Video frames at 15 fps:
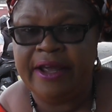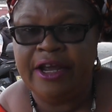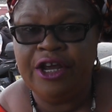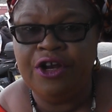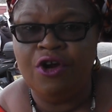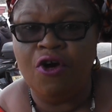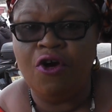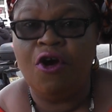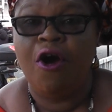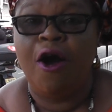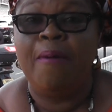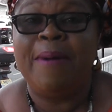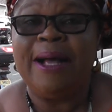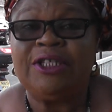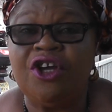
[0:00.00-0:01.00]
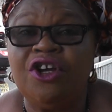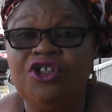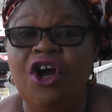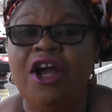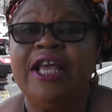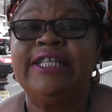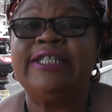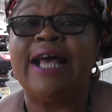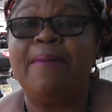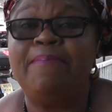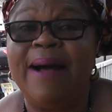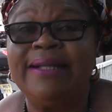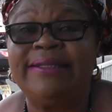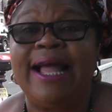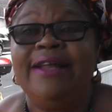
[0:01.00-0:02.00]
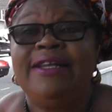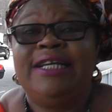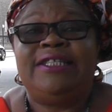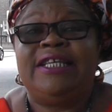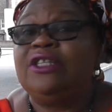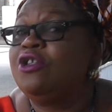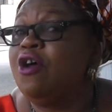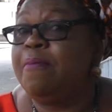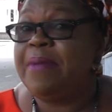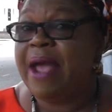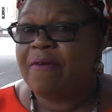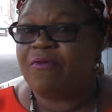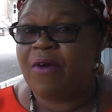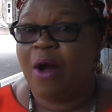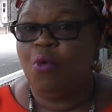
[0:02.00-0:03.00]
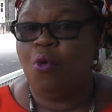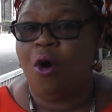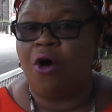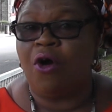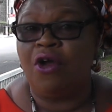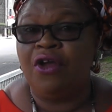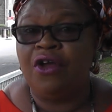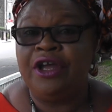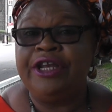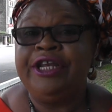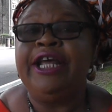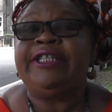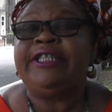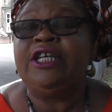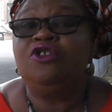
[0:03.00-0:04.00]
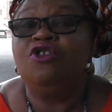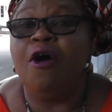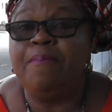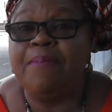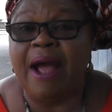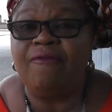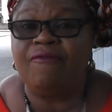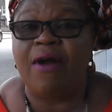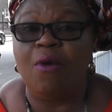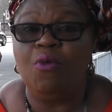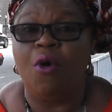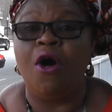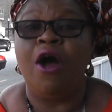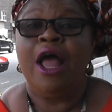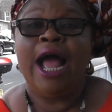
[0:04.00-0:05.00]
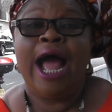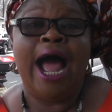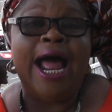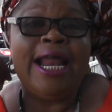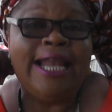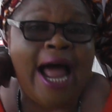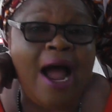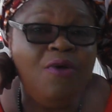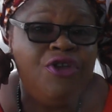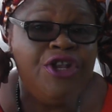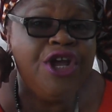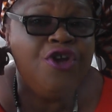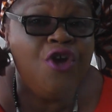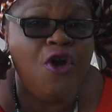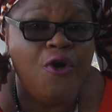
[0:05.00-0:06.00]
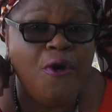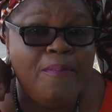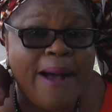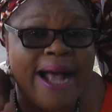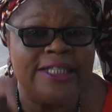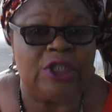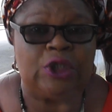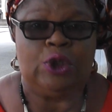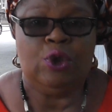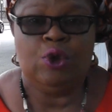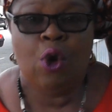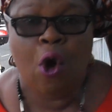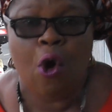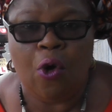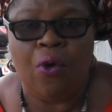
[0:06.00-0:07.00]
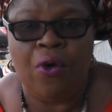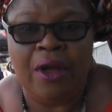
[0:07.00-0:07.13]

You know, Obasanjo is about time. This is not Biafran war. This is not Biafran war. Allow the Yorubas to go.